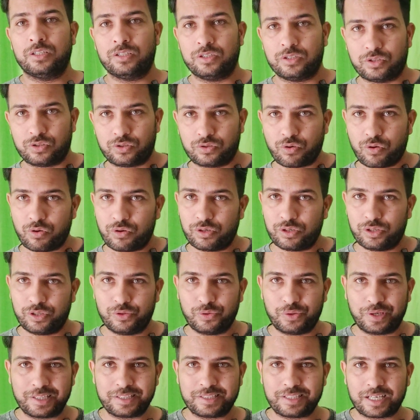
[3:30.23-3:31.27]
So you
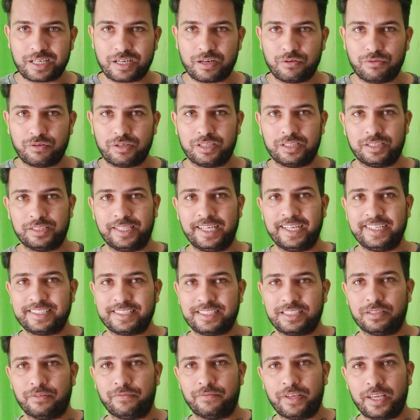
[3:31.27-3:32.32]
can check out, that's
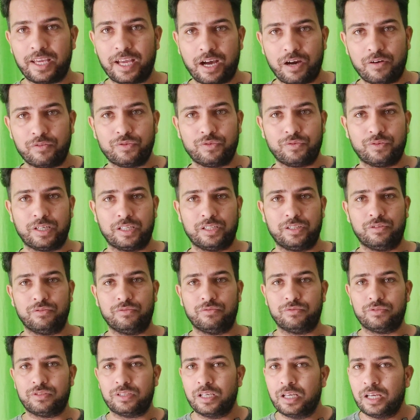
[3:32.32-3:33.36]
the way how you can
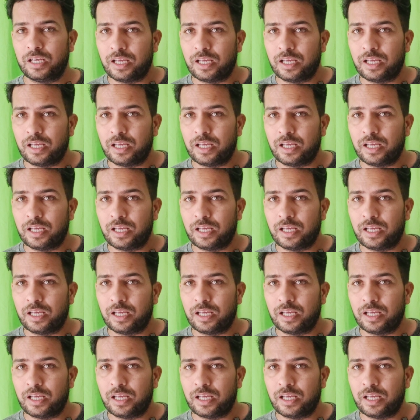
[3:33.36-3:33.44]
use.